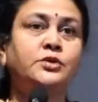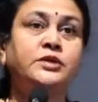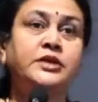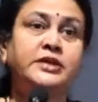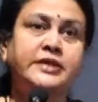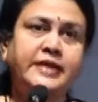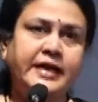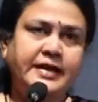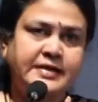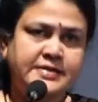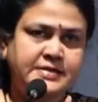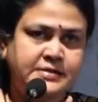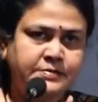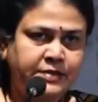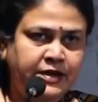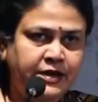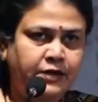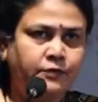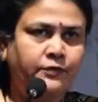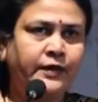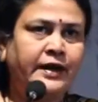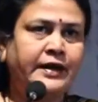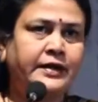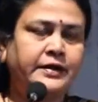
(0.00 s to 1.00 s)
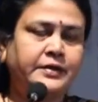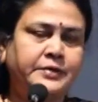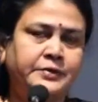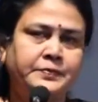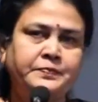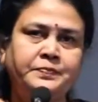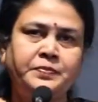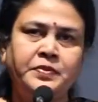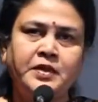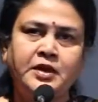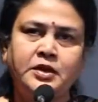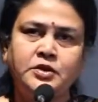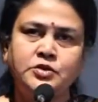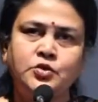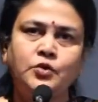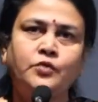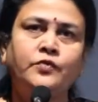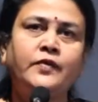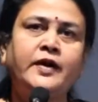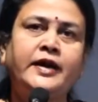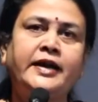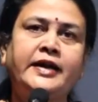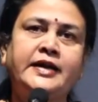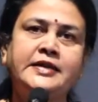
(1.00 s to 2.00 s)
or the taxable event so
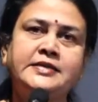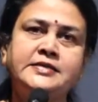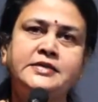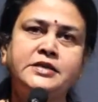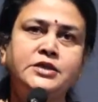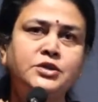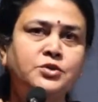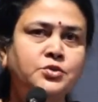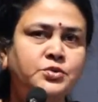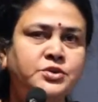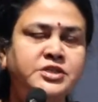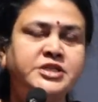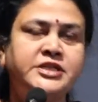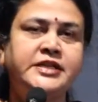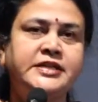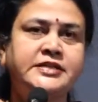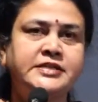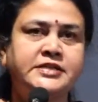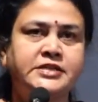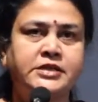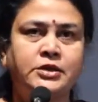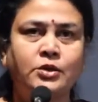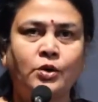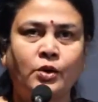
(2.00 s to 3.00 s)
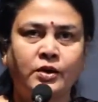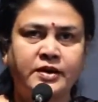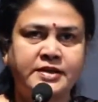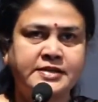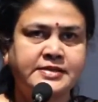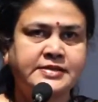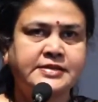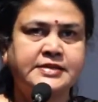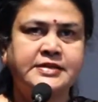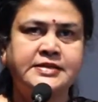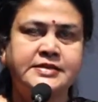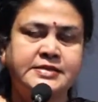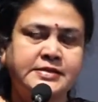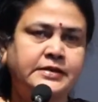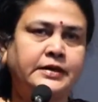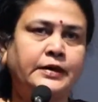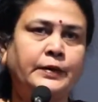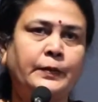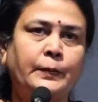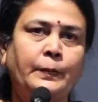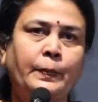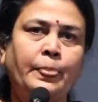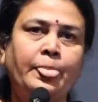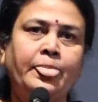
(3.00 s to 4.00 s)
far as the new GST law is concerned.
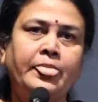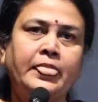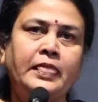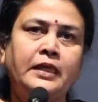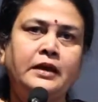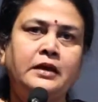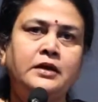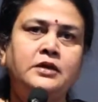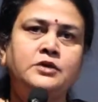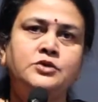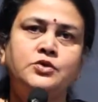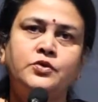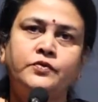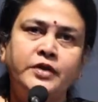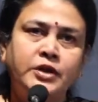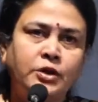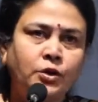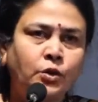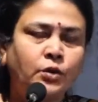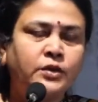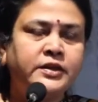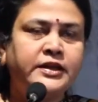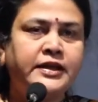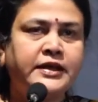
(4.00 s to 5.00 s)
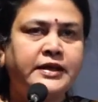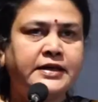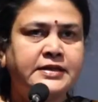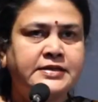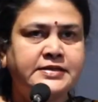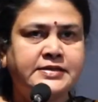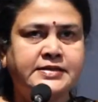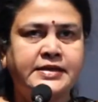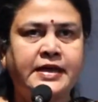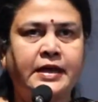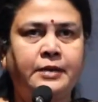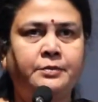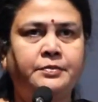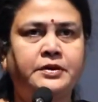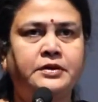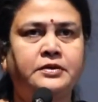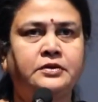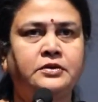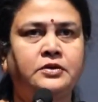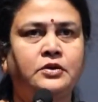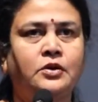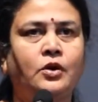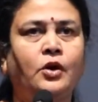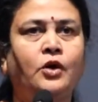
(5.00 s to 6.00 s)
So we know the concept
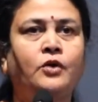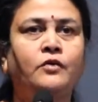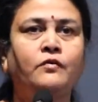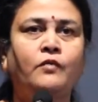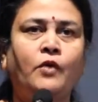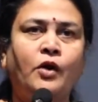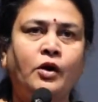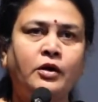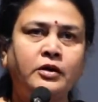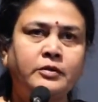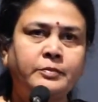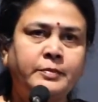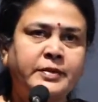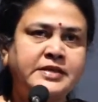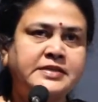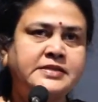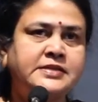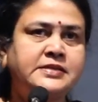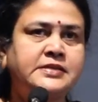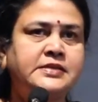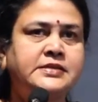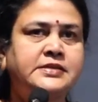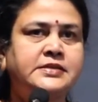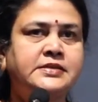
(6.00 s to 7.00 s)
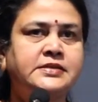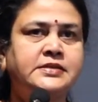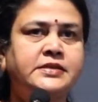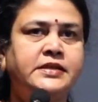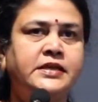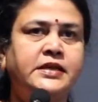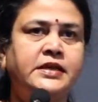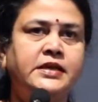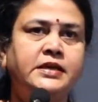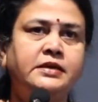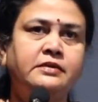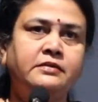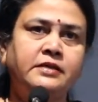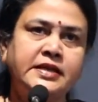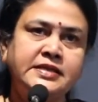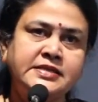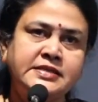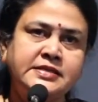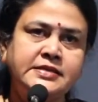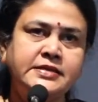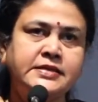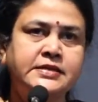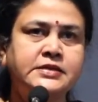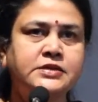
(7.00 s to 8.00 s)
on what basis the
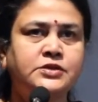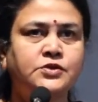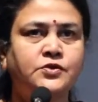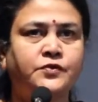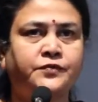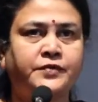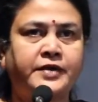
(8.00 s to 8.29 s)
incidence of